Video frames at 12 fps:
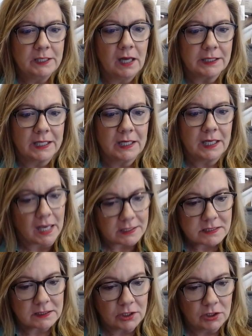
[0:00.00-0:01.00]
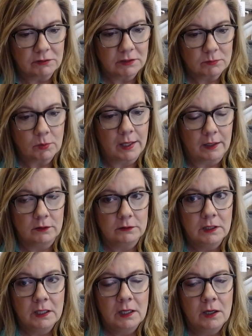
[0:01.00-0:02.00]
not getting executed well.